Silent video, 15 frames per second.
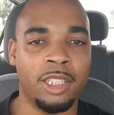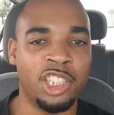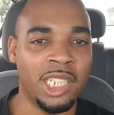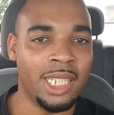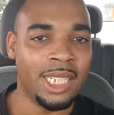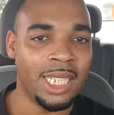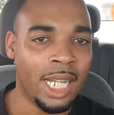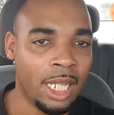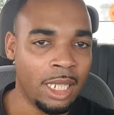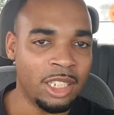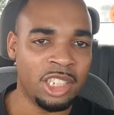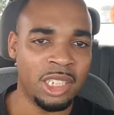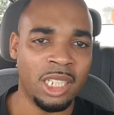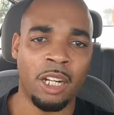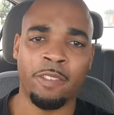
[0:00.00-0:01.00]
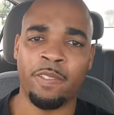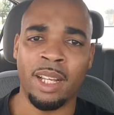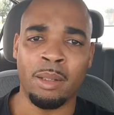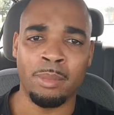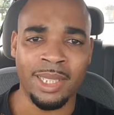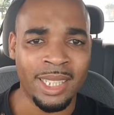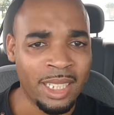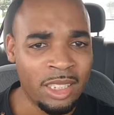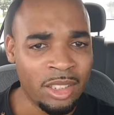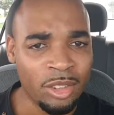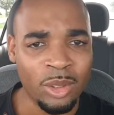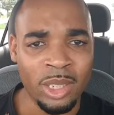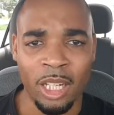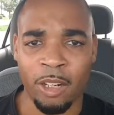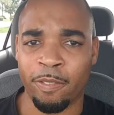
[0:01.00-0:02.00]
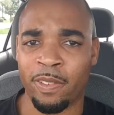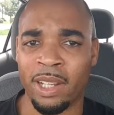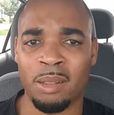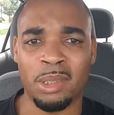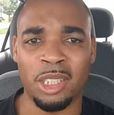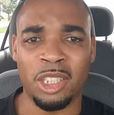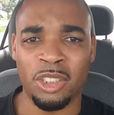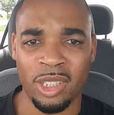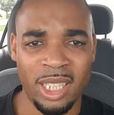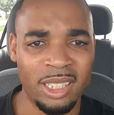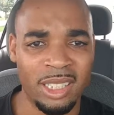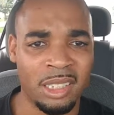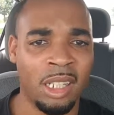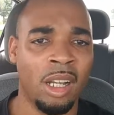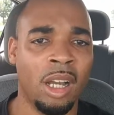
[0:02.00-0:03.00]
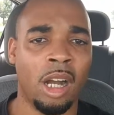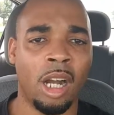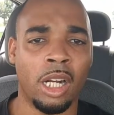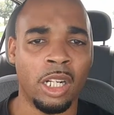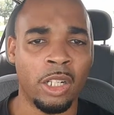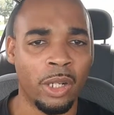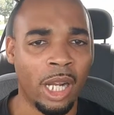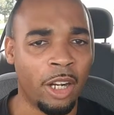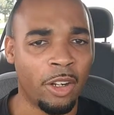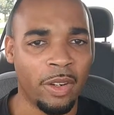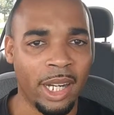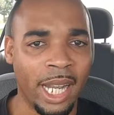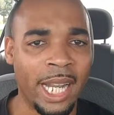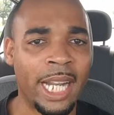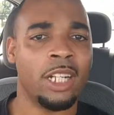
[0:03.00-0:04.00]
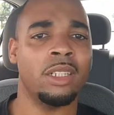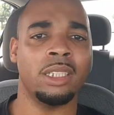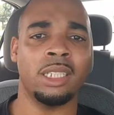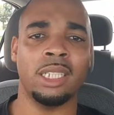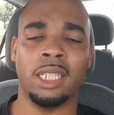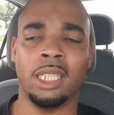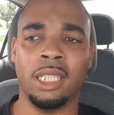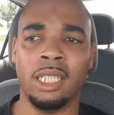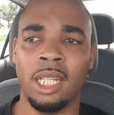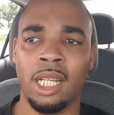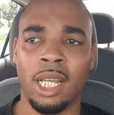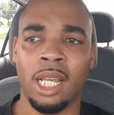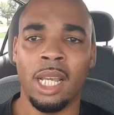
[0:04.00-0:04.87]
genealogy, our family history, our family crest, our heraldry,